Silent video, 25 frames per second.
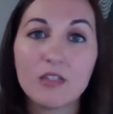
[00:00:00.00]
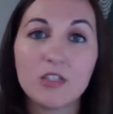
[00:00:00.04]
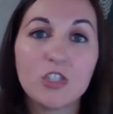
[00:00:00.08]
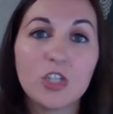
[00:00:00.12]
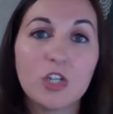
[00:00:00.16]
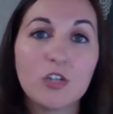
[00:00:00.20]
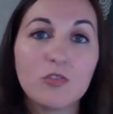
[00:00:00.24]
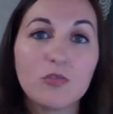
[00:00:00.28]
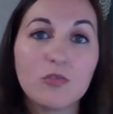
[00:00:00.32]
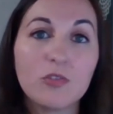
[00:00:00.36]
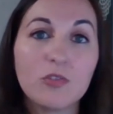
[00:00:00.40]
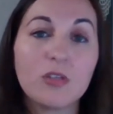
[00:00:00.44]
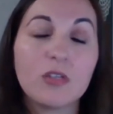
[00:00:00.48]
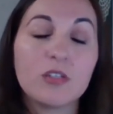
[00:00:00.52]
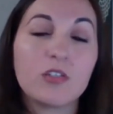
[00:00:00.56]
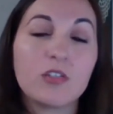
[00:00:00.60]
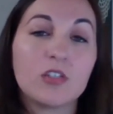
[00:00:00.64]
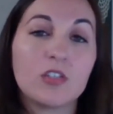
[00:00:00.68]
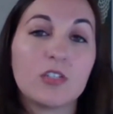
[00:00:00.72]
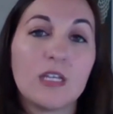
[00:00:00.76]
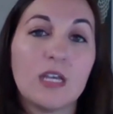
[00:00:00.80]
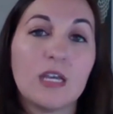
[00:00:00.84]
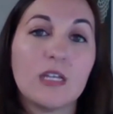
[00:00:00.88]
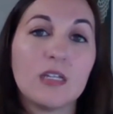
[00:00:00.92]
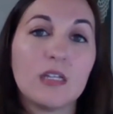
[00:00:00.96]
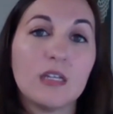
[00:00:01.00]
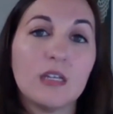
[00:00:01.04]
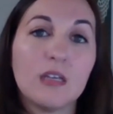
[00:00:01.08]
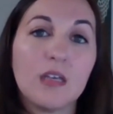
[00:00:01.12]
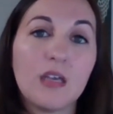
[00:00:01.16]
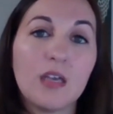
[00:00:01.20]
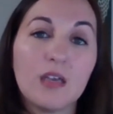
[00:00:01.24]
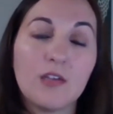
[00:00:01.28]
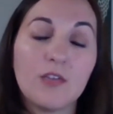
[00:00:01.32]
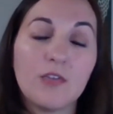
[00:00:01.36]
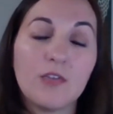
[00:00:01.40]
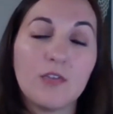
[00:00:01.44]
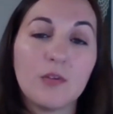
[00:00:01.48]
general understanding
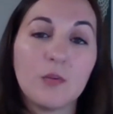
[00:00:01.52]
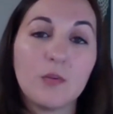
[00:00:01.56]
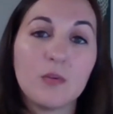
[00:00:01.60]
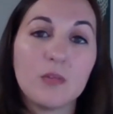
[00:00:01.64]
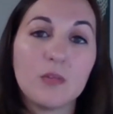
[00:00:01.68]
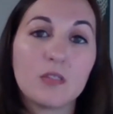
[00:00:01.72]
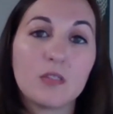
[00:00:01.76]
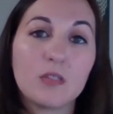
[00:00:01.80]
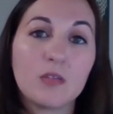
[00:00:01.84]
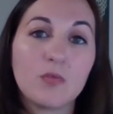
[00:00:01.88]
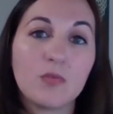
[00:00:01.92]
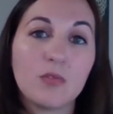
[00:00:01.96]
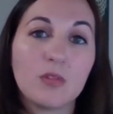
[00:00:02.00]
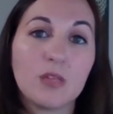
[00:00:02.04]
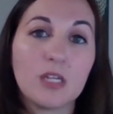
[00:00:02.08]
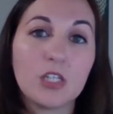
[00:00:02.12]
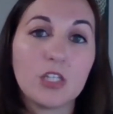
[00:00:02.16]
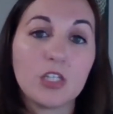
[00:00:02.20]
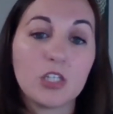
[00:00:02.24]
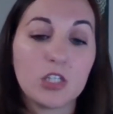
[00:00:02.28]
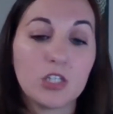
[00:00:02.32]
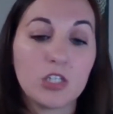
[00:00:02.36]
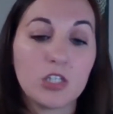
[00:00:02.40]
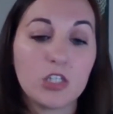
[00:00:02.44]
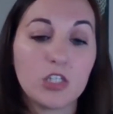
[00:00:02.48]
if it was in relation